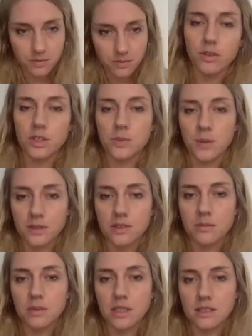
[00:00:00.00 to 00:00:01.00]
take of this more
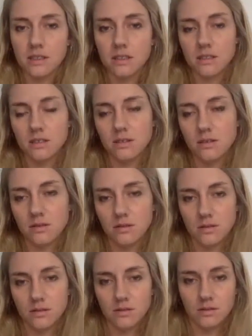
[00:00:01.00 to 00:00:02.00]
seriously.
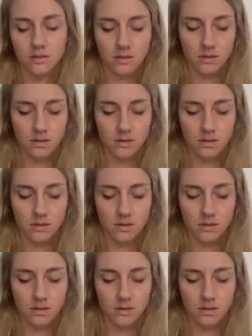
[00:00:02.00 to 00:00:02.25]
Yes.